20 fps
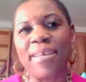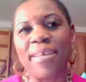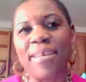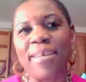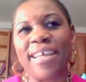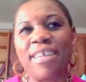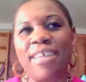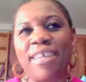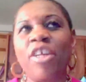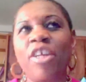
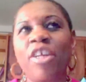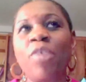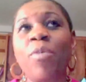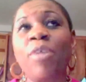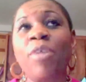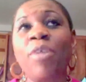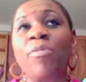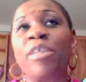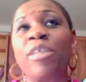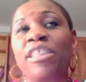And if
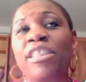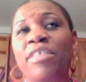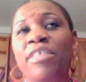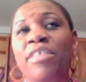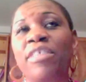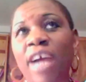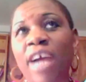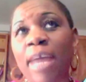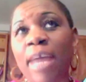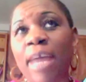anyone wants to
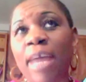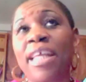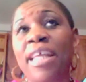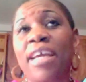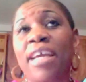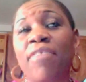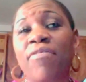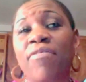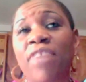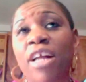find me, they
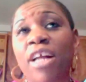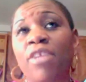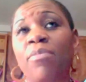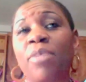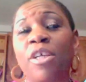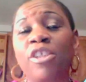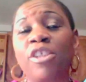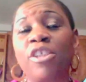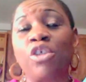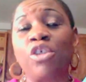can follow me
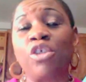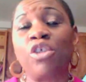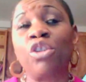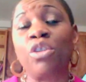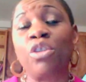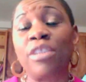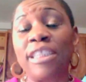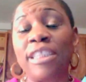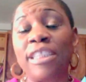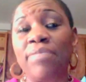on Social
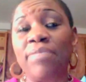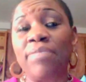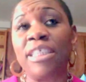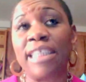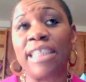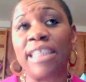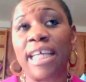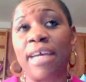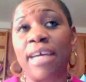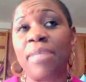TV
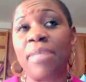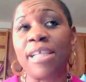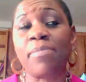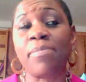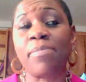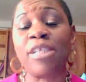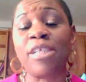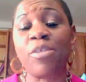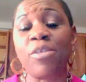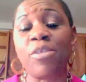Deb. That's
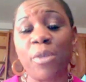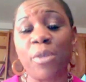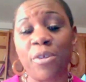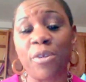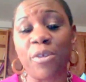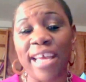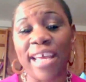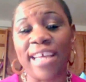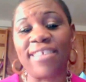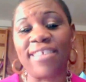my Twitter
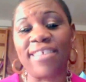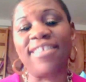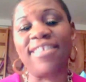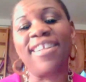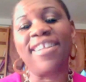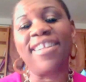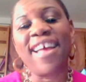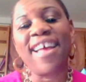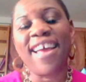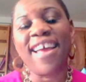handle.
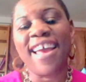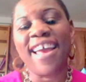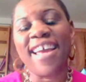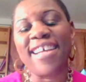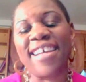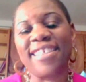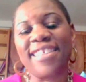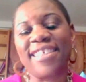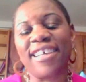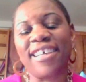
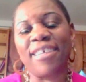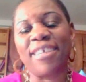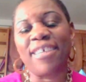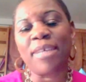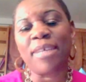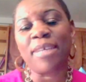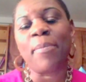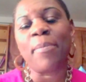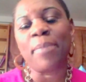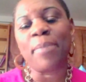And the
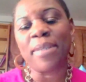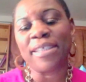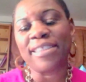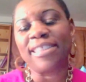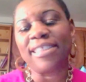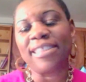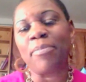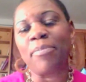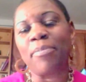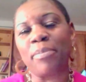company is
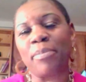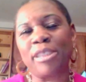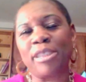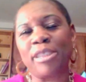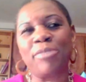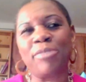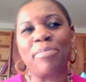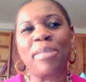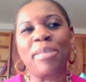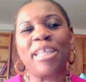Deborah Mitchell
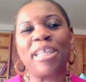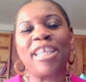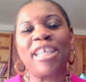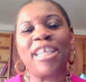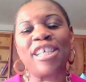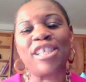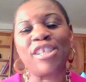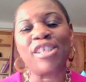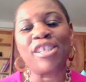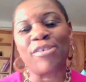Media
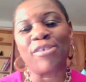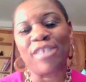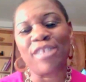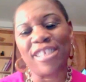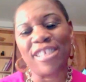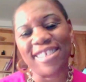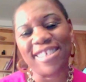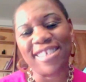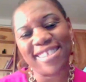Associates.